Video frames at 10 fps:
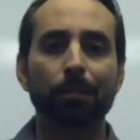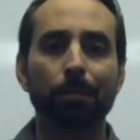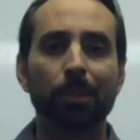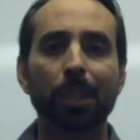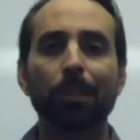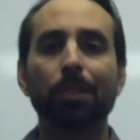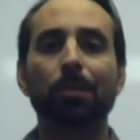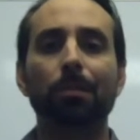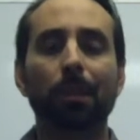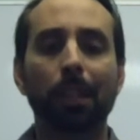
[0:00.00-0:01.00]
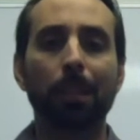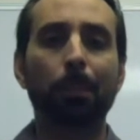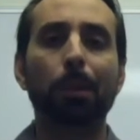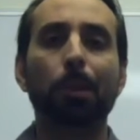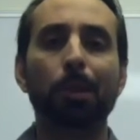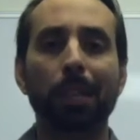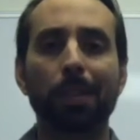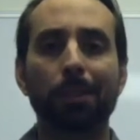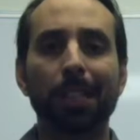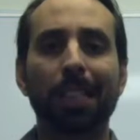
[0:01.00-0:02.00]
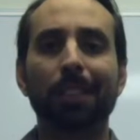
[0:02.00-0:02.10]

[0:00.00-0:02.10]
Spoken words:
Stevens kind of put them all together as